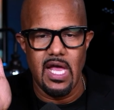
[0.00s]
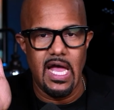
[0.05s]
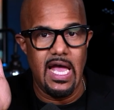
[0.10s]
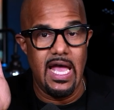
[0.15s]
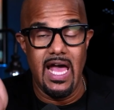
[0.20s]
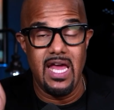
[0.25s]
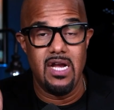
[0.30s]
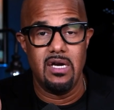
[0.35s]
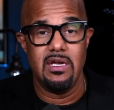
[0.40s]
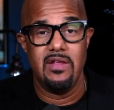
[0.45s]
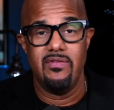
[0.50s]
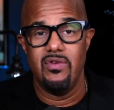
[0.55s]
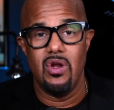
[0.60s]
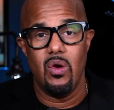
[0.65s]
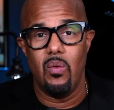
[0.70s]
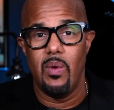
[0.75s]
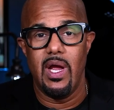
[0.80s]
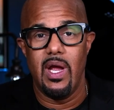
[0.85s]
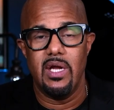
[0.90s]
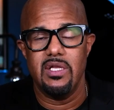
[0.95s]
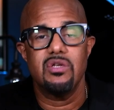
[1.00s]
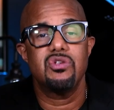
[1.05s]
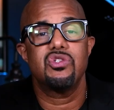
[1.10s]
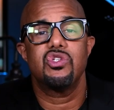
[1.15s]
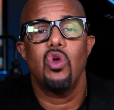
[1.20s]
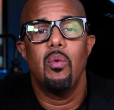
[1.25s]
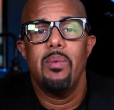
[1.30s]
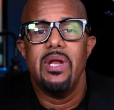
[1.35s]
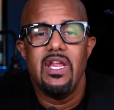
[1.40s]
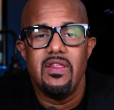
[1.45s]
I don't even know where. There's
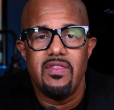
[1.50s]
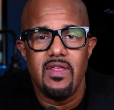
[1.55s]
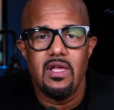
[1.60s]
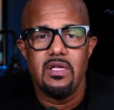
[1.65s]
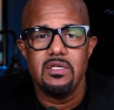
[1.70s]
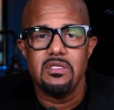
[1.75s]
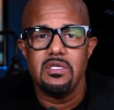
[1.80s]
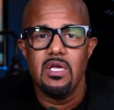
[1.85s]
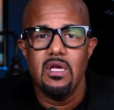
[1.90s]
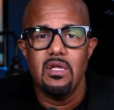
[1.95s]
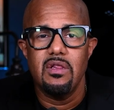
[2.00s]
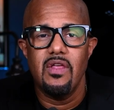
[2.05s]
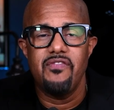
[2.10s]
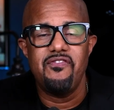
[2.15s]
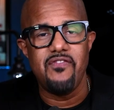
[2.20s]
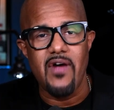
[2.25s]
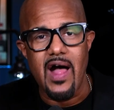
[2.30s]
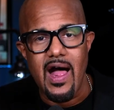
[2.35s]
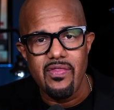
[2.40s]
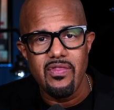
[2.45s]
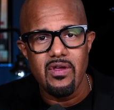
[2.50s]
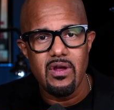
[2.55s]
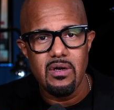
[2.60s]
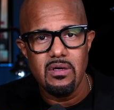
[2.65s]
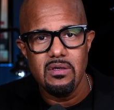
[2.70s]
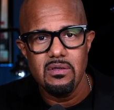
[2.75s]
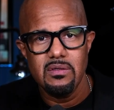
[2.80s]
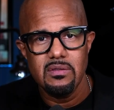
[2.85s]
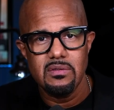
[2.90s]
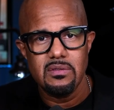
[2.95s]
so many things. The
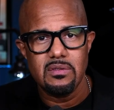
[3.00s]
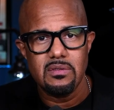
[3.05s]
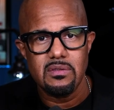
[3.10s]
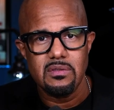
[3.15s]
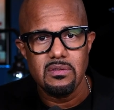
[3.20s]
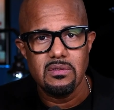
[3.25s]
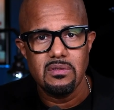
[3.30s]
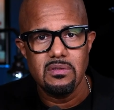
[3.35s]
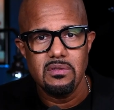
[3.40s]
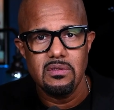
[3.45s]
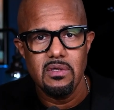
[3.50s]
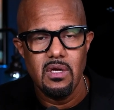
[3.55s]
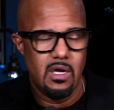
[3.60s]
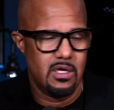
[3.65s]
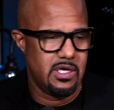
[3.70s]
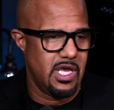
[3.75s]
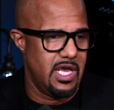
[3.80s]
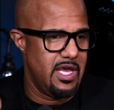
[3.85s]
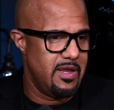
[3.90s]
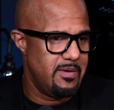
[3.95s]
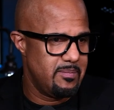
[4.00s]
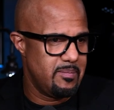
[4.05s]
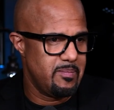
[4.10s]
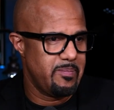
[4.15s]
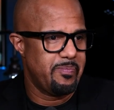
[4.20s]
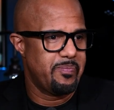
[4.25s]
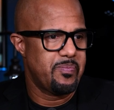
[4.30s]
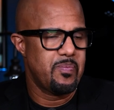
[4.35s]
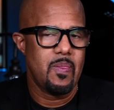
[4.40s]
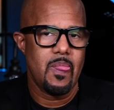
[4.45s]
father, okay.
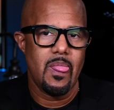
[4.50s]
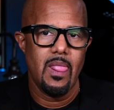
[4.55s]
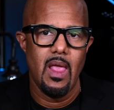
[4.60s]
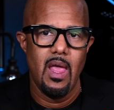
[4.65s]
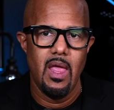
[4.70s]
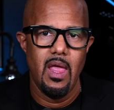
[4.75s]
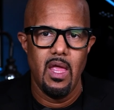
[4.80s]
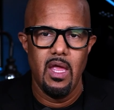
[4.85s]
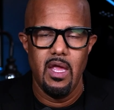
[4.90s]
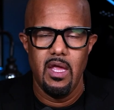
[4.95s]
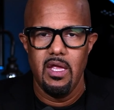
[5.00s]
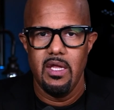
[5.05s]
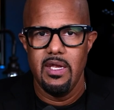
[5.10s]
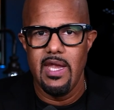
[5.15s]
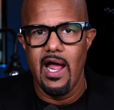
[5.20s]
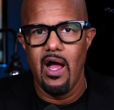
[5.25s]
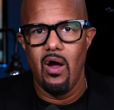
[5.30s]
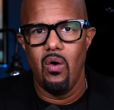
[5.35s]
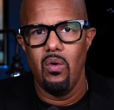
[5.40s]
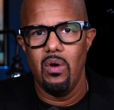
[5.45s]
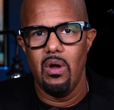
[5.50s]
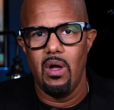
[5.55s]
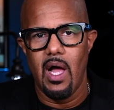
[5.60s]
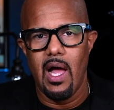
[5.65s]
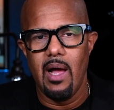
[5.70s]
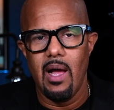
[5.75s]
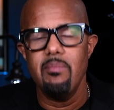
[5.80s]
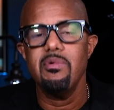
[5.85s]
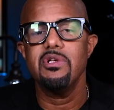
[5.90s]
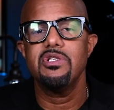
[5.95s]
Now,
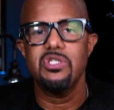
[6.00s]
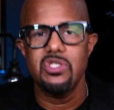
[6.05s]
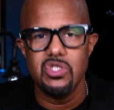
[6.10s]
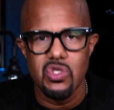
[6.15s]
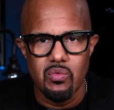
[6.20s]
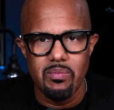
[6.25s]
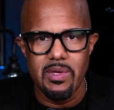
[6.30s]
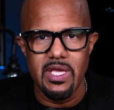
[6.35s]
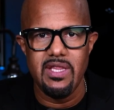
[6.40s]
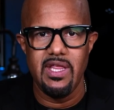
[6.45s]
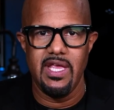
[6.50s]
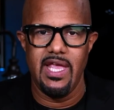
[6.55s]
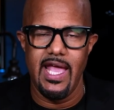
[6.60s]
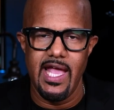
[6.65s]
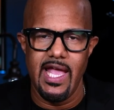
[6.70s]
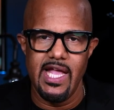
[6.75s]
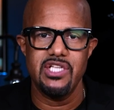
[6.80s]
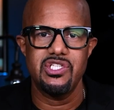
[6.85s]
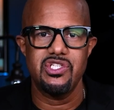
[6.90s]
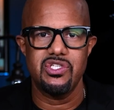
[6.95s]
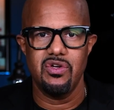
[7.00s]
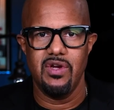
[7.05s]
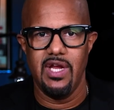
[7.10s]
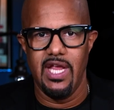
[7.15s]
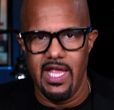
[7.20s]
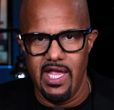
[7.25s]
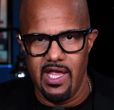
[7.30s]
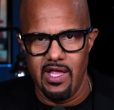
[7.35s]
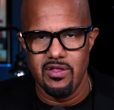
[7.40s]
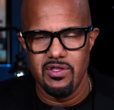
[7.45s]
I'm assuming the answer
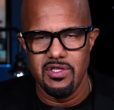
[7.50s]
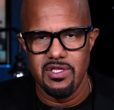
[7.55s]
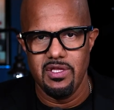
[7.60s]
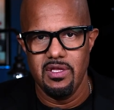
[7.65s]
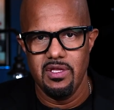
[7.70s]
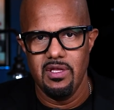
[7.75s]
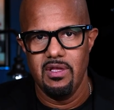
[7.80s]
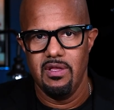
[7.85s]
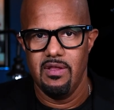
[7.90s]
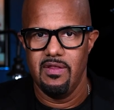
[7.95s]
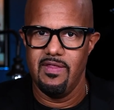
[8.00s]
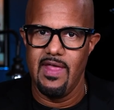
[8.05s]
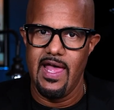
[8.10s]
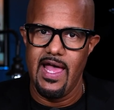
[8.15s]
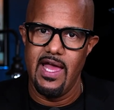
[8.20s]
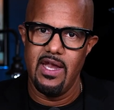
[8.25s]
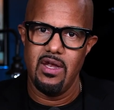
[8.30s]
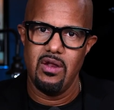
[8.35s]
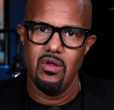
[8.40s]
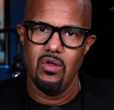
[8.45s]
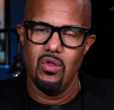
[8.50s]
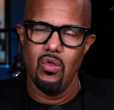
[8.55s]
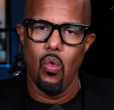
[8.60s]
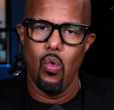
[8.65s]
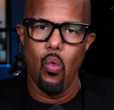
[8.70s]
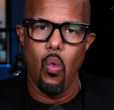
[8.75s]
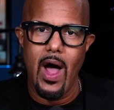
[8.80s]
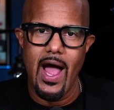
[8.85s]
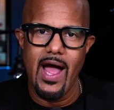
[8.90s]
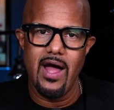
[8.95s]
is that
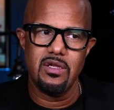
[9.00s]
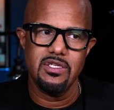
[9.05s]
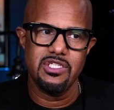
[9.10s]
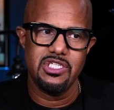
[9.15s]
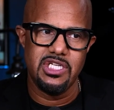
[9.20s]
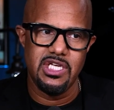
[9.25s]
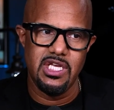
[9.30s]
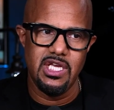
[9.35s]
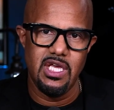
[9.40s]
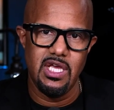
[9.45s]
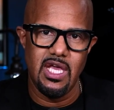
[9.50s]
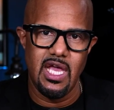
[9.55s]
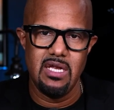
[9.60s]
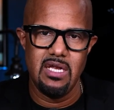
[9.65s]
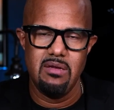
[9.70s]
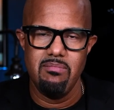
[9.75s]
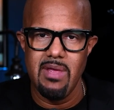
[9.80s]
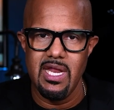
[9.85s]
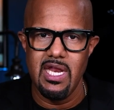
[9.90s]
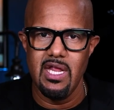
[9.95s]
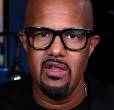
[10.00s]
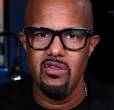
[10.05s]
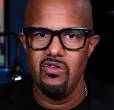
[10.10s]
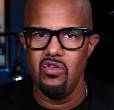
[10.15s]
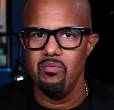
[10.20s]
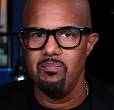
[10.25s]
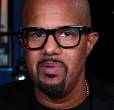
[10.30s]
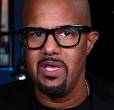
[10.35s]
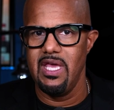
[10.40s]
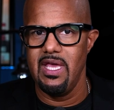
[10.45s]
while she admitted to
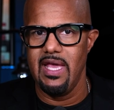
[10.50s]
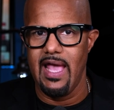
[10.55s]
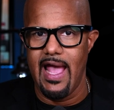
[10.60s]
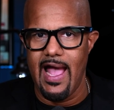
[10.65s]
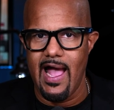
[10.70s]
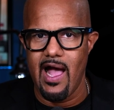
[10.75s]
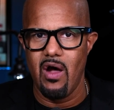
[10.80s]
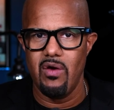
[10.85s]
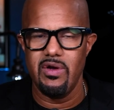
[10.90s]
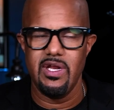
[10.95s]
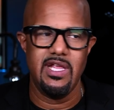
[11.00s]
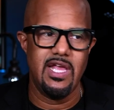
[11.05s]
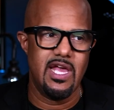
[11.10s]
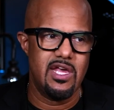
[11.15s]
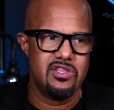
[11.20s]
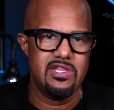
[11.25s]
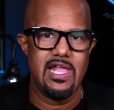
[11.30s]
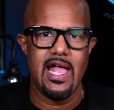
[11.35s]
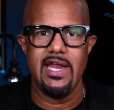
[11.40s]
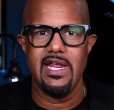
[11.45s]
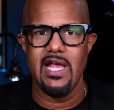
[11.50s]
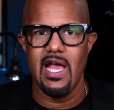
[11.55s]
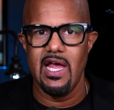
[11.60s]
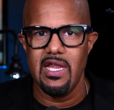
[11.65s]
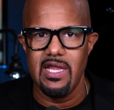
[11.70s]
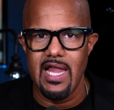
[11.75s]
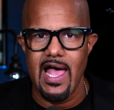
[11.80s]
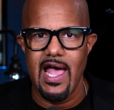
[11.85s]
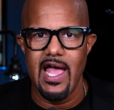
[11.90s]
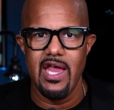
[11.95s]
being out, and yes, daddy, I
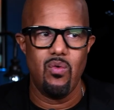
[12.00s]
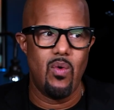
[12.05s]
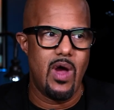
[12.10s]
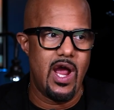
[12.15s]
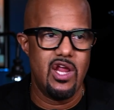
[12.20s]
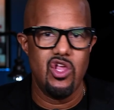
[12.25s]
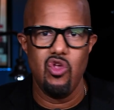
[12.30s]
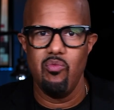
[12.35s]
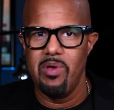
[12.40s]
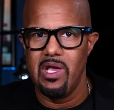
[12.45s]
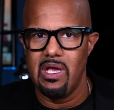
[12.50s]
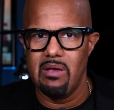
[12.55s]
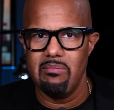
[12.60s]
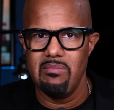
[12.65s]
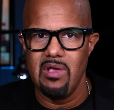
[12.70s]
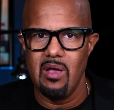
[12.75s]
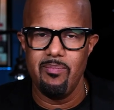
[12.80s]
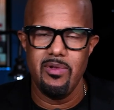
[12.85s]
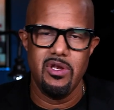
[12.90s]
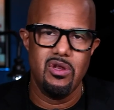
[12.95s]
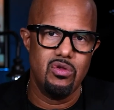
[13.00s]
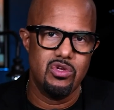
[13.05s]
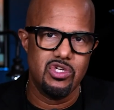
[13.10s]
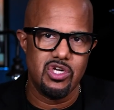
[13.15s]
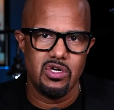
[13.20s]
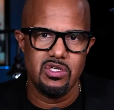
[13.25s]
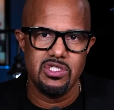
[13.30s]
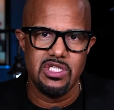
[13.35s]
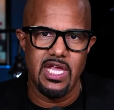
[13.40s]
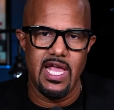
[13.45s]
lied. Why are you picking me up in New
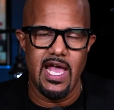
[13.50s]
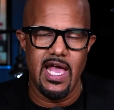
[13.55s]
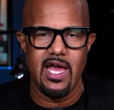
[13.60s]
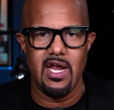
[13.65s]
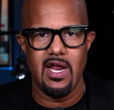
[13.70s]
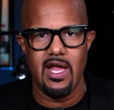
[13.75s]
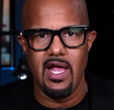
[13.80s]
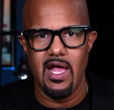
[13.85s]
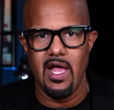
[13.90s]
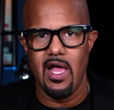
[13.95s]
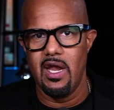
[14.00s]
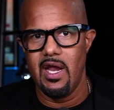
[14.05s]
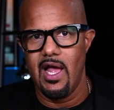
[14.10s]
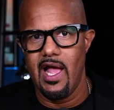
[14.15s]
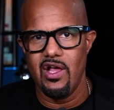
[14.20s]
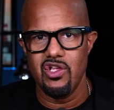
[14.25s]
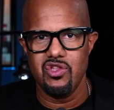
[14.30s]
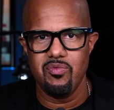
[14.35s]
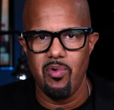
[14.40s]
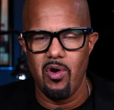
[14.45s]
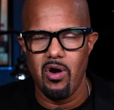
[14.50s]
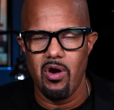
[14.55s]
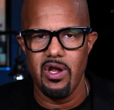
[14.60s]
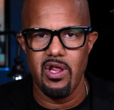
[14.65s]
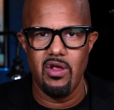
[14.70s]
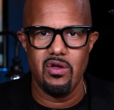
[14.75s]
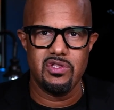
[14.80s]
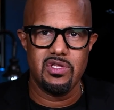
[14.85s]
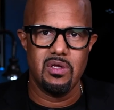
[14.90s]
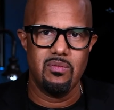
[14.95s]
Jersey at a house party
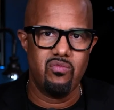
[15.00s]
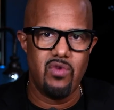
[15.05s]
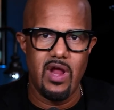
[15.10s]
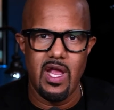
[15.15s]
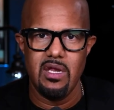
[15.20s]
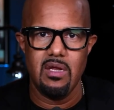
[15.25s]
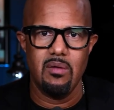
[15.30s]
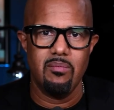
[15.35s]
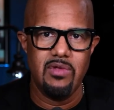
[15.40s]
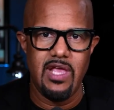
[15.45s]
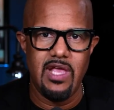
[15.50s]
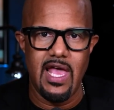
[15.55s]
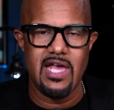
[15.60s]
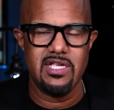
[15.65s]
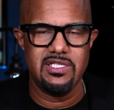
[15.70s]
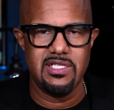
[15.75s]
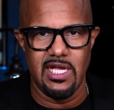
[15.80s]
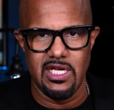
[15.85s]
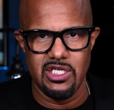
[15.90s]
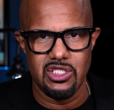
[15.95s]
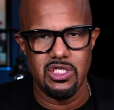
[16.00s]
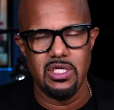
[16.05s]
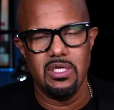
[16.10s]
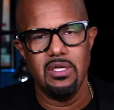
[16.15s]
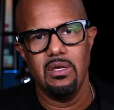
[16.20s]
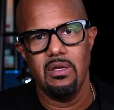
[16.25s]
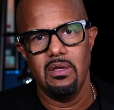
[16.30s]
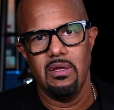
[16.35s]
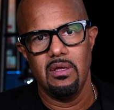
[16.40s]
or some random gas station?